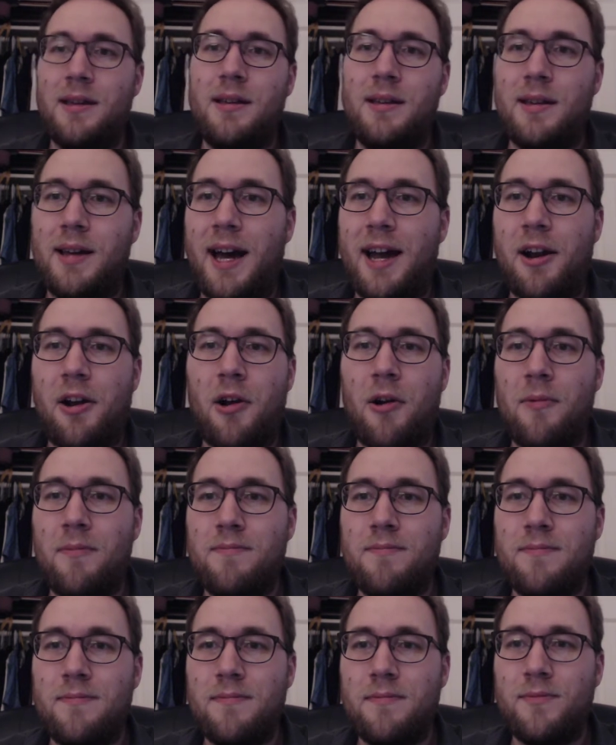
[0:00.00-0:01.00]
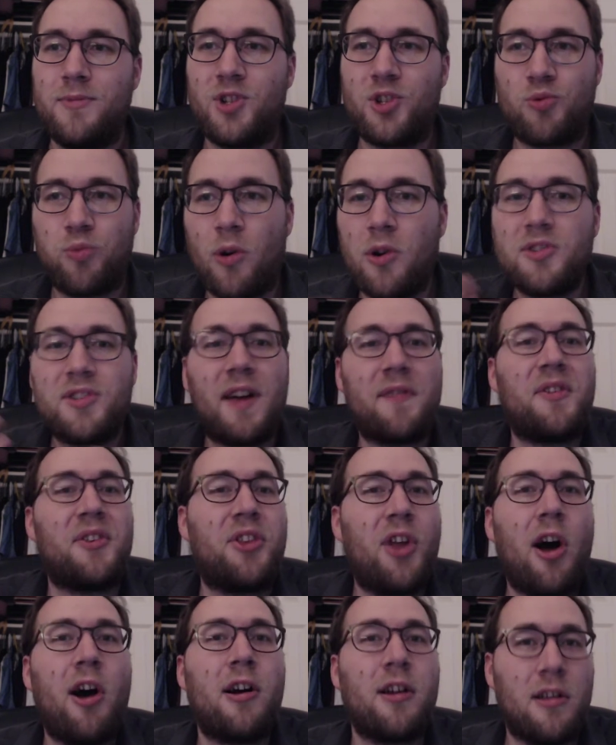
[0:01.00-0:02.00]
I don't know, just rolls off the
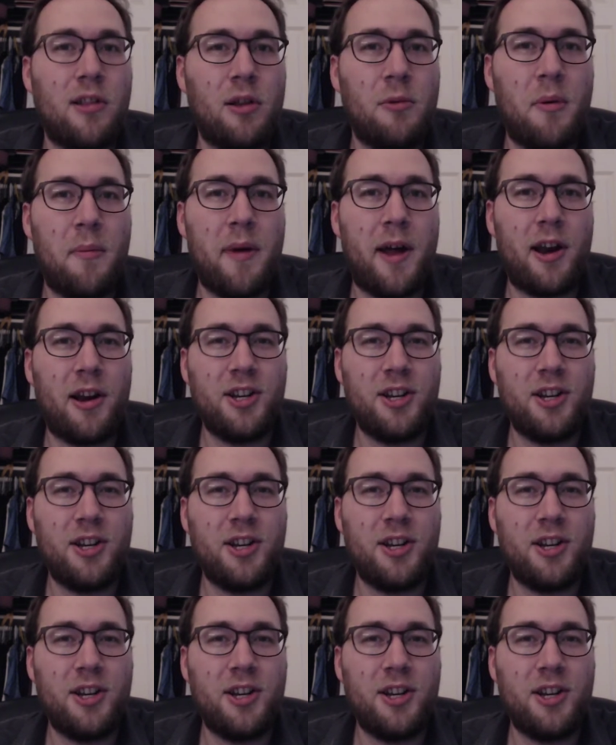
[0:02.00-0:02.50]
tongue a little bit better.